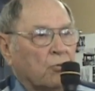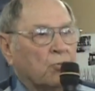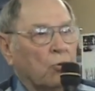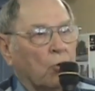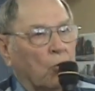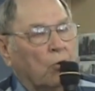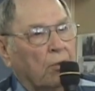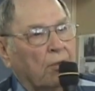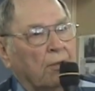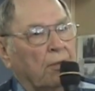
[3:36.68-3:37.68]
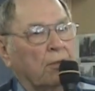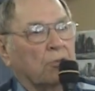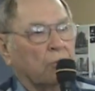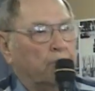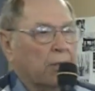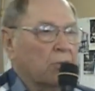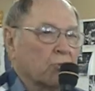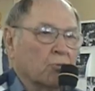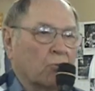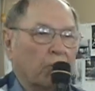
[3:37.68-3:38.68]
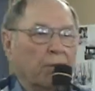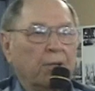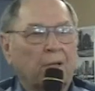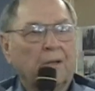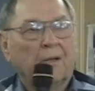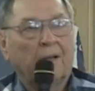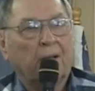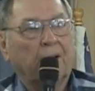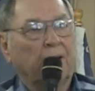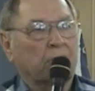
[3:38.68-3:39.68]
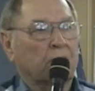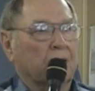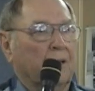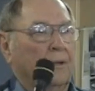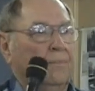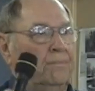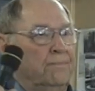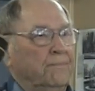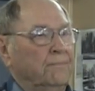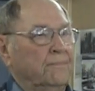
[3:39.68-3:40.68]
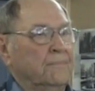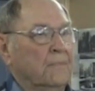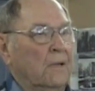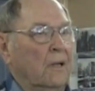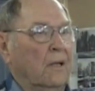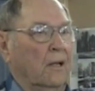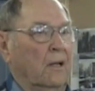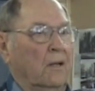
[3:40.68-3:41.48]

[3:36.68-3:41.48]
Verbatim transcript: So, it's a big story, and it's uh, it